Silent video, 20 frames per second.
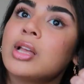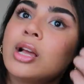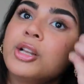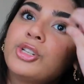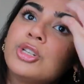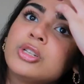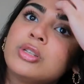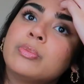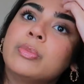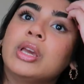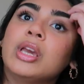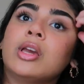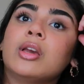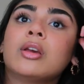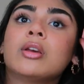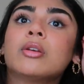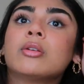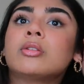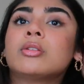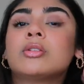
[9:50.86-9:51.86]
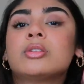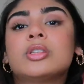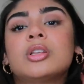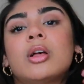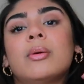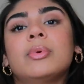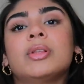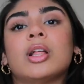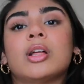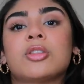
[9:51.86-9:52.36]
that just me?
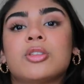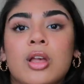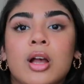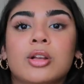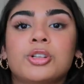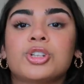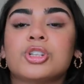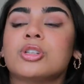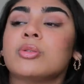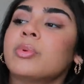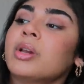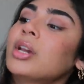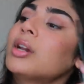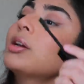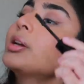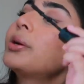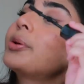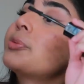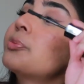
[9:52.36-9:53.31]
Tell me that's not just me.